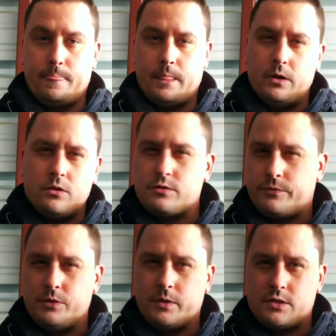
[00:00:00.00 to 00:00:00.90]
there's a
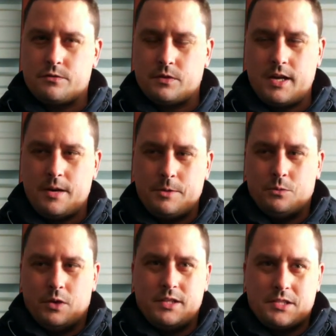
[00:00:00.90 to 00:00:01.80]
few reasons for that. I mean,
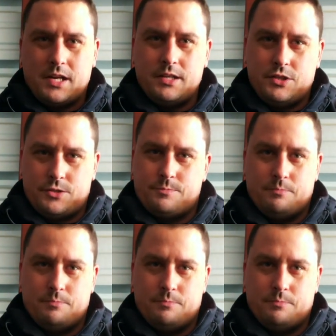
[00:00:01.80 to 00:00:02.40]
one, that's kind of just